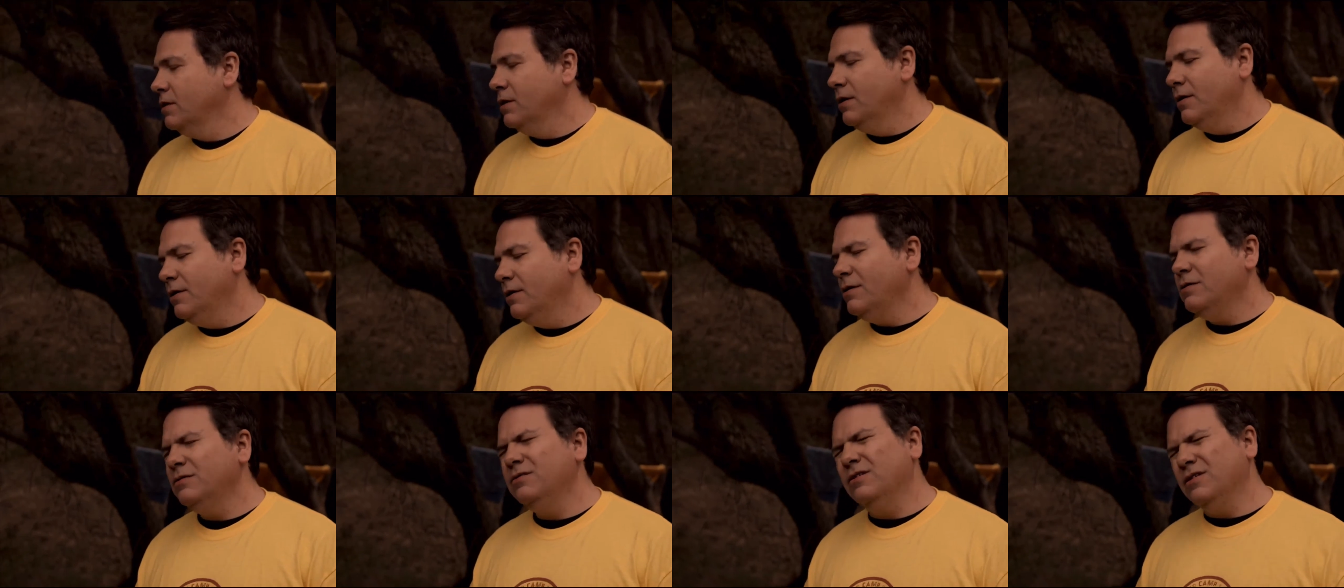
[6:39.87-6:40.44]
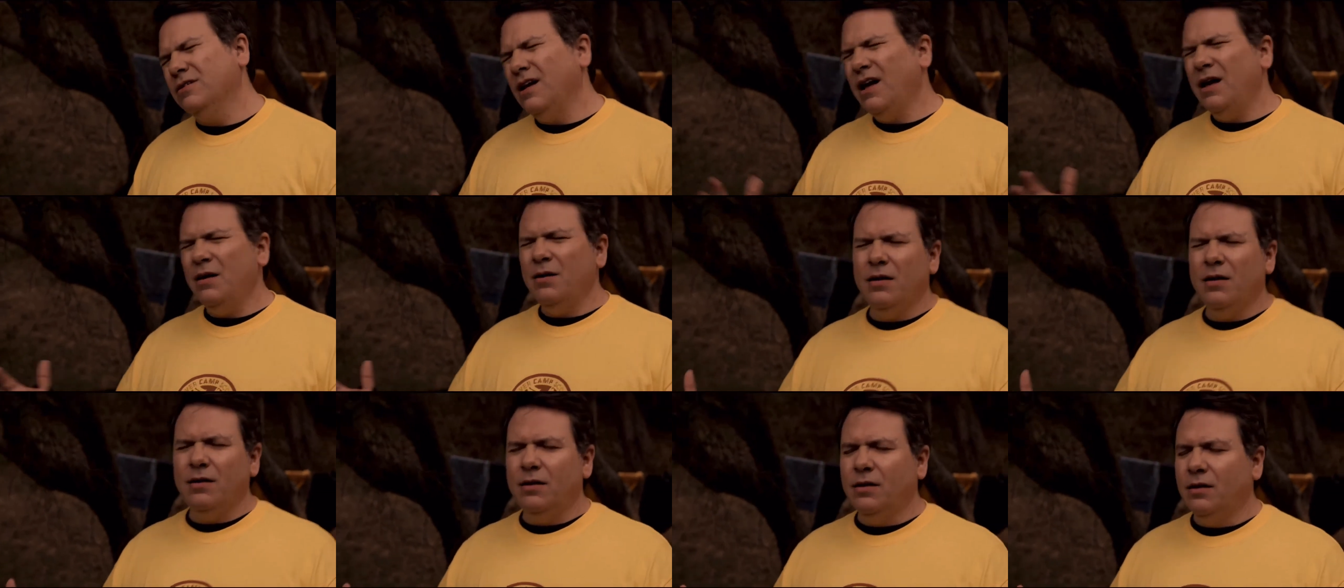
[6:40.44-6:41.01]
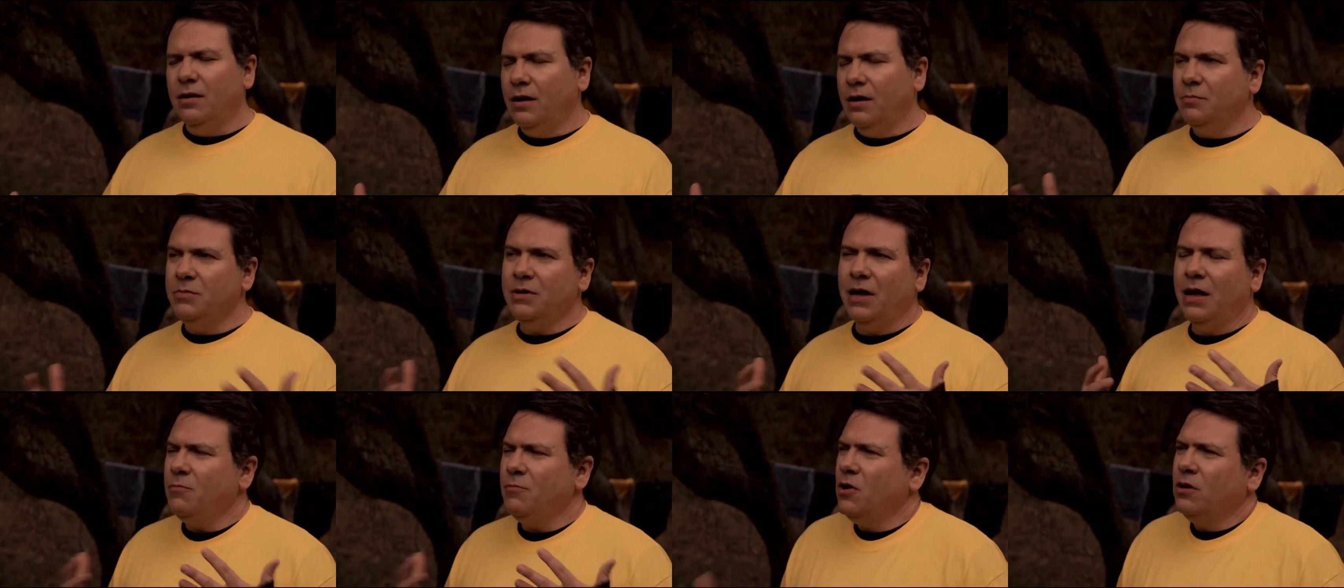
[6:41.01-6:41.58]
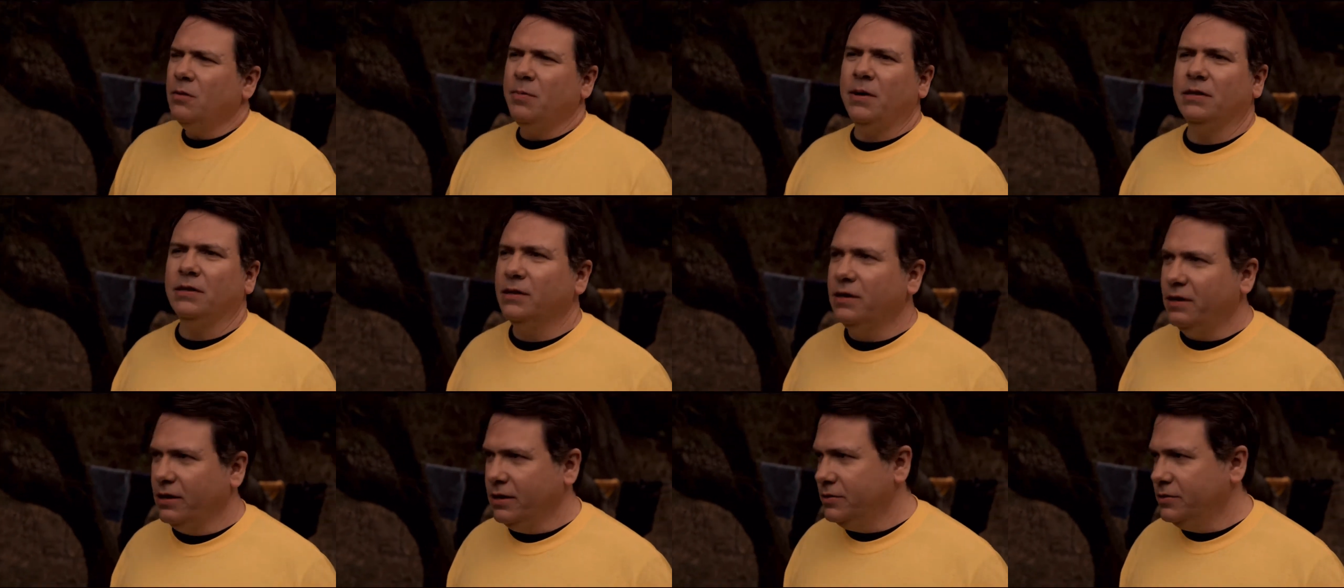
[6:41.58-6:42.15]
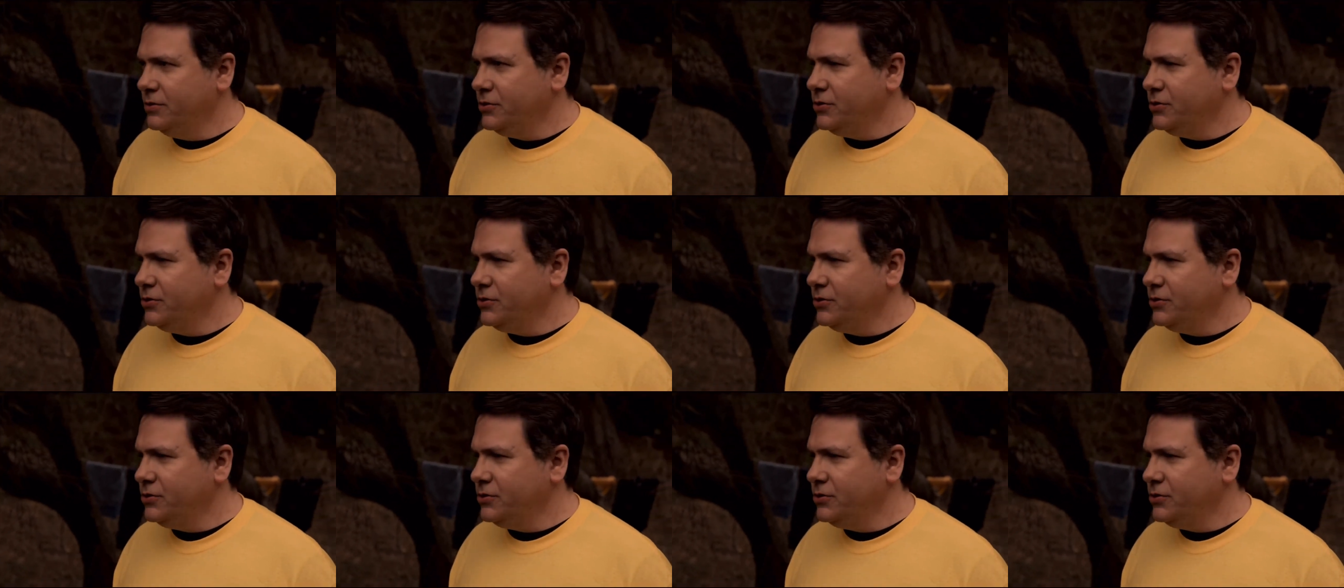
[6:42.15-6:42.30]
You know, look, I'm all about the kids,